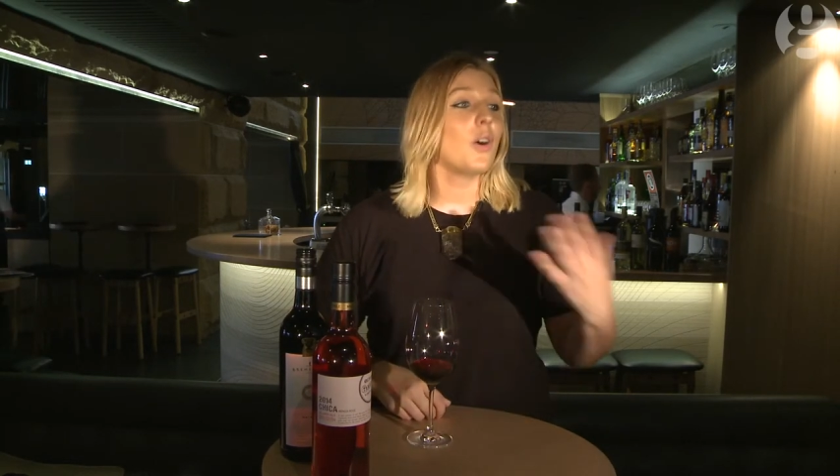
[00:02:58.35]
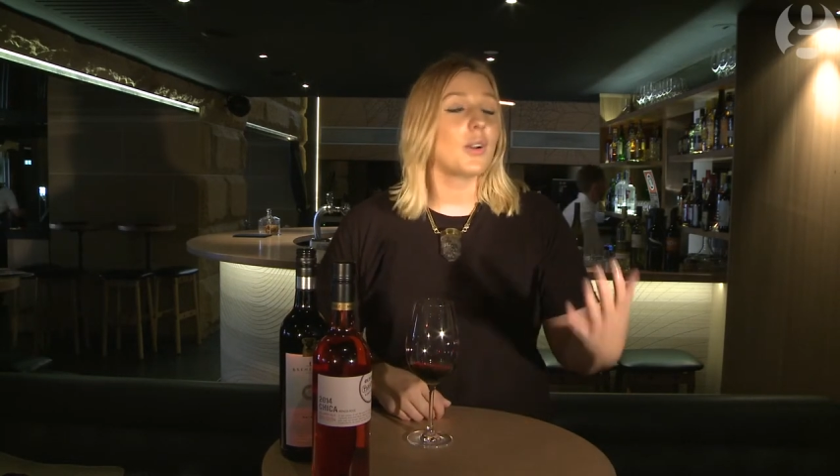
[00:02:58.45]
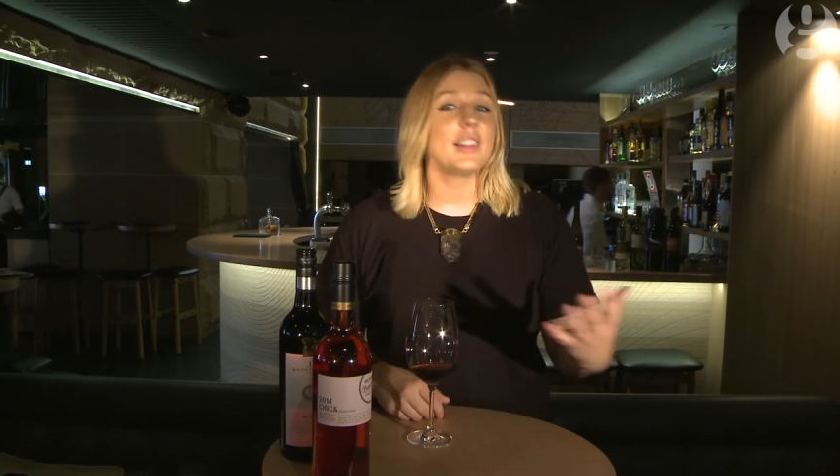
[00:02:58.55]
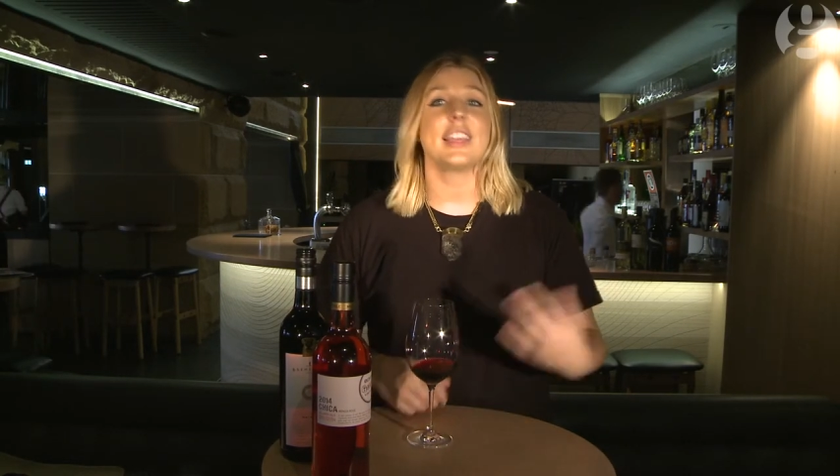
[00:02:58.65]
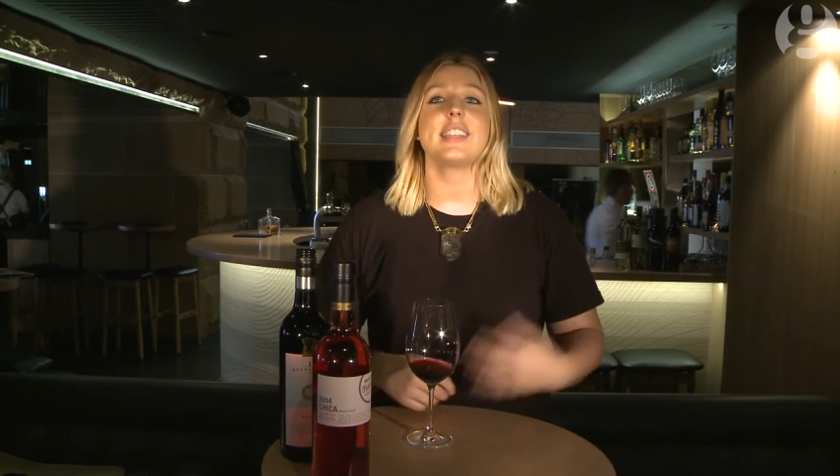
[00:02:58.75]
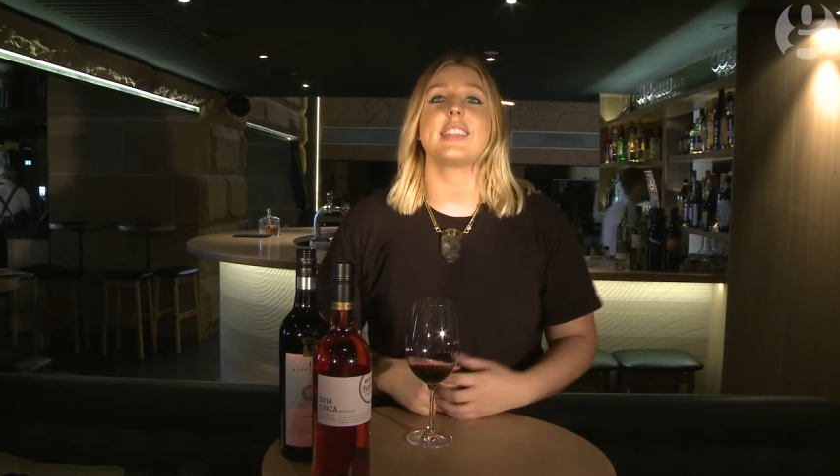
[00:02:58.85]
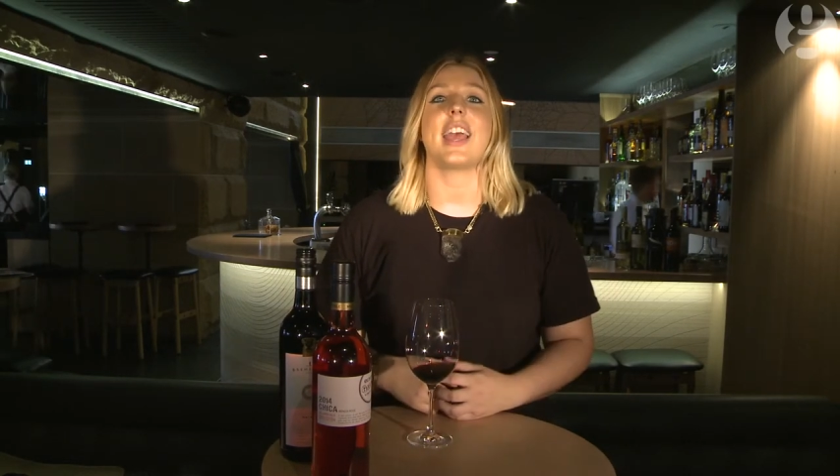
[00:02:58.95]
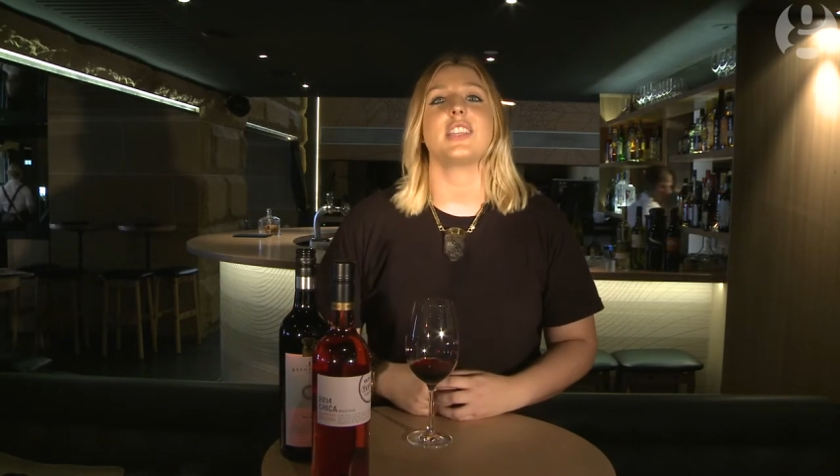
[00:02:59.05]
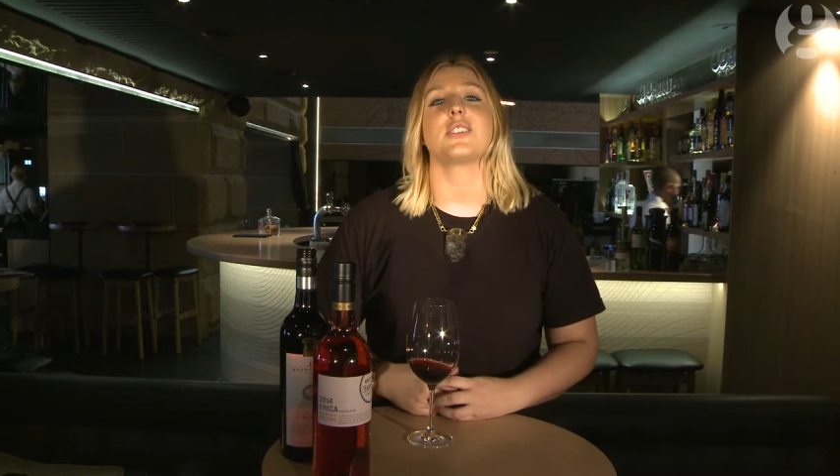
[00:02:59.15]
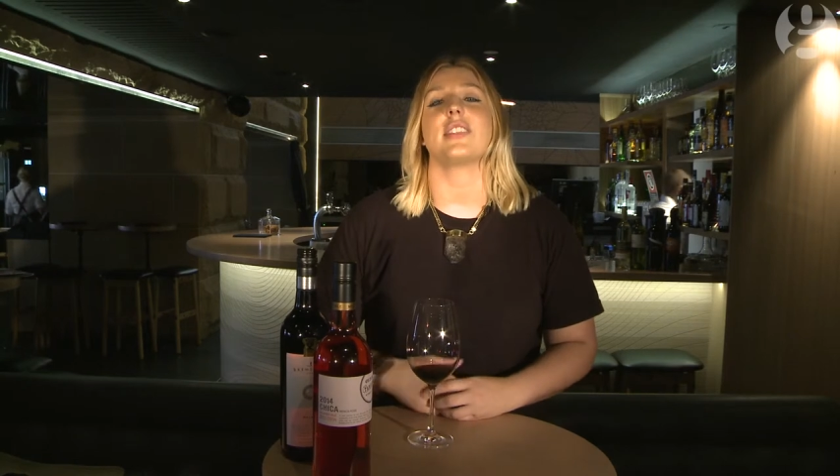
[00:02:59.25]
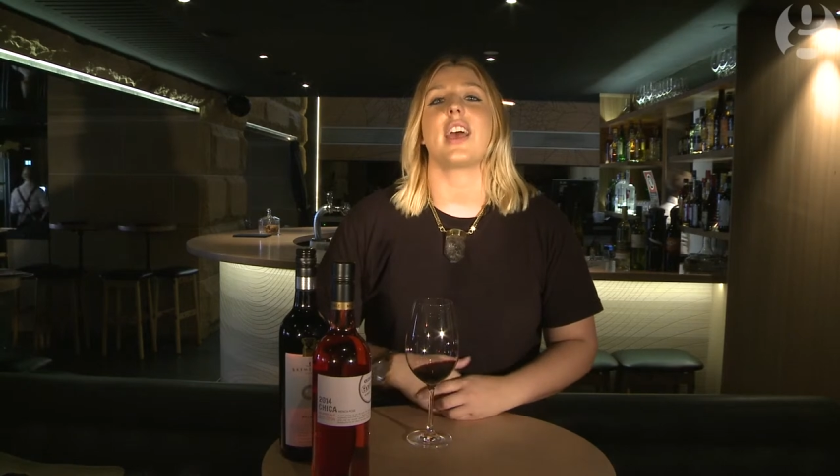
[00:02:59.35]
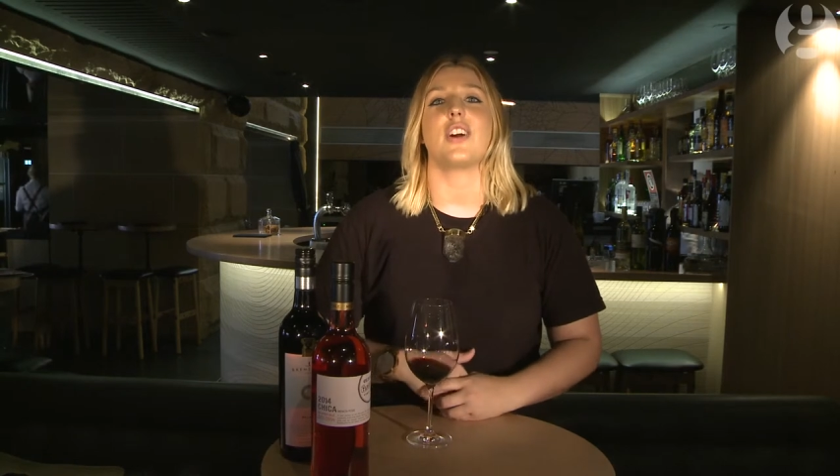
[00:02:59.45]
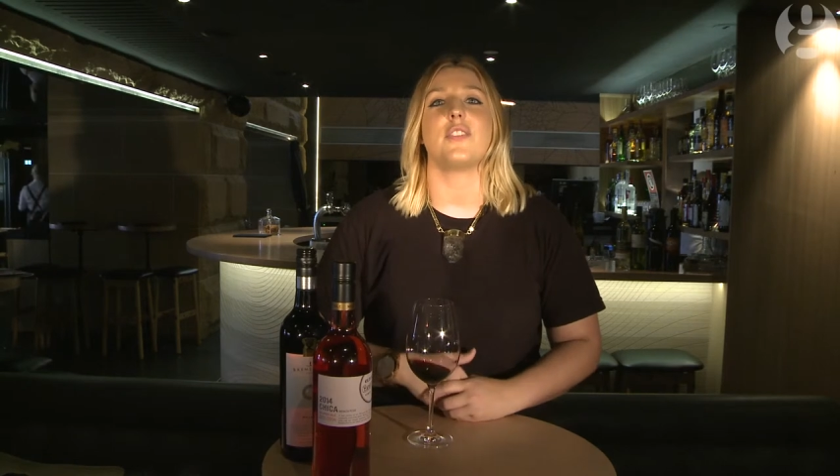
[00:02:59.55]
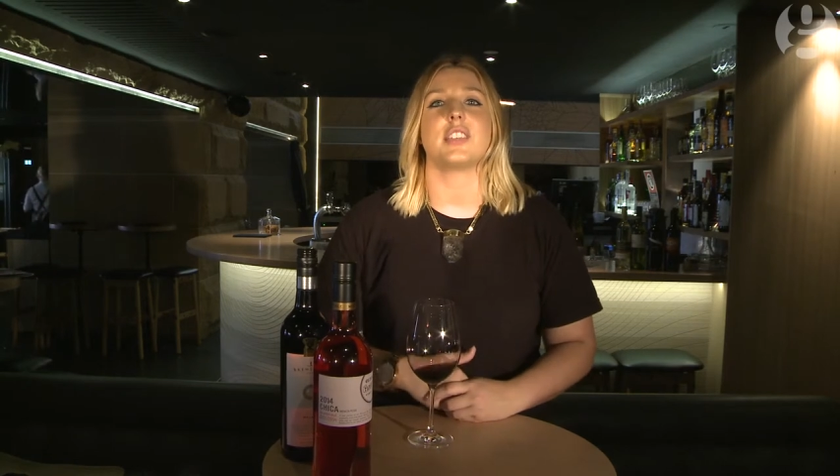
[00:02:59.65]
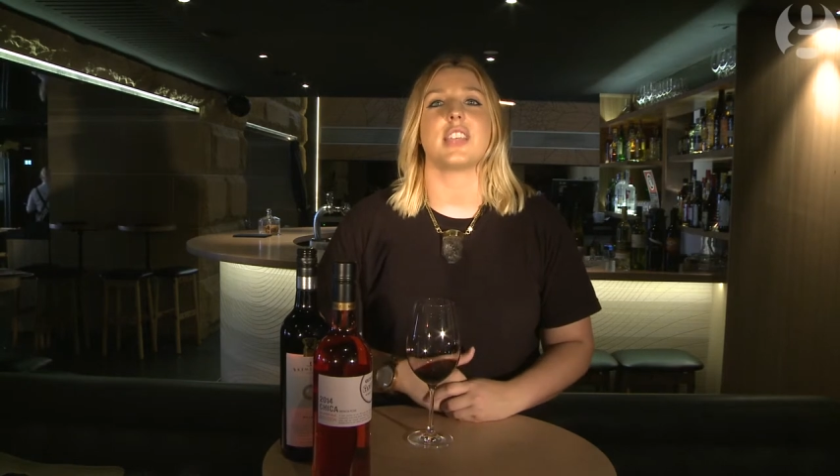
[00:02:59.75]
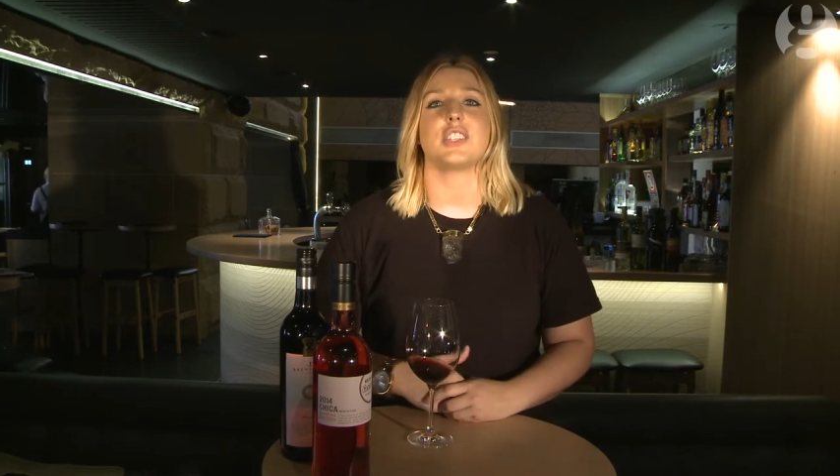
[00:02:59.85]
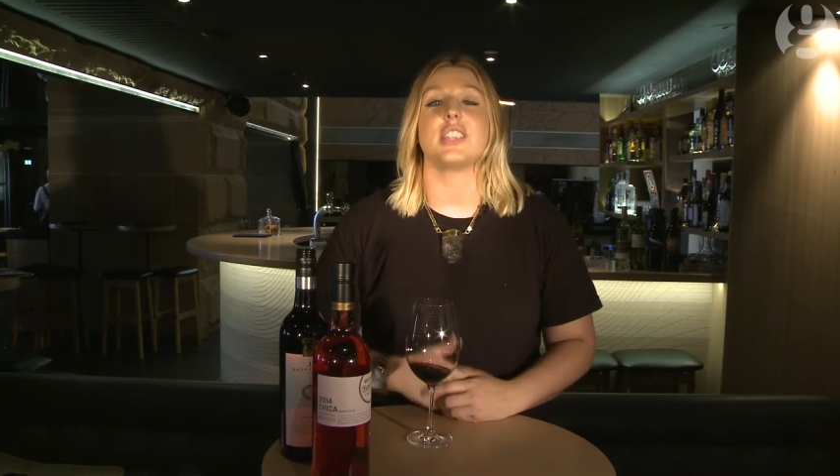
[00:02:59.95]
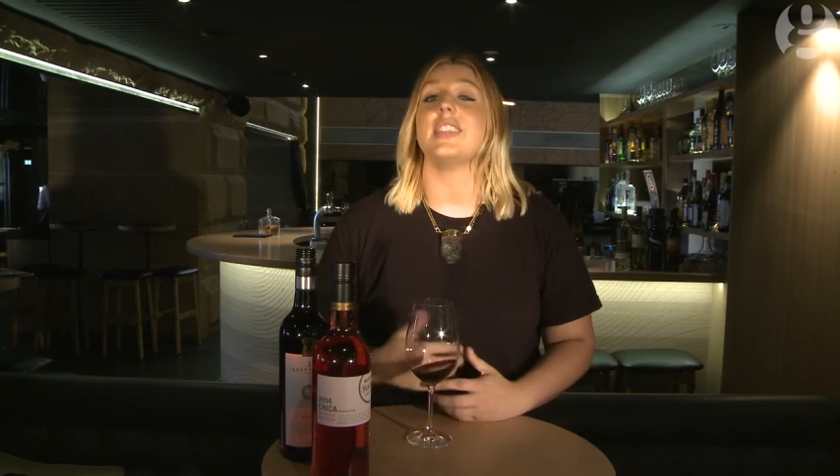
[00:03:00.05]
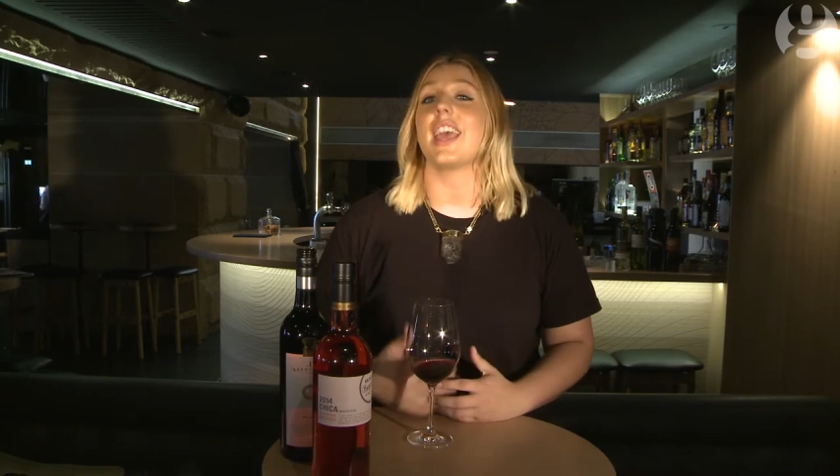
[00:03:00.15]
or at least to enter in that conversation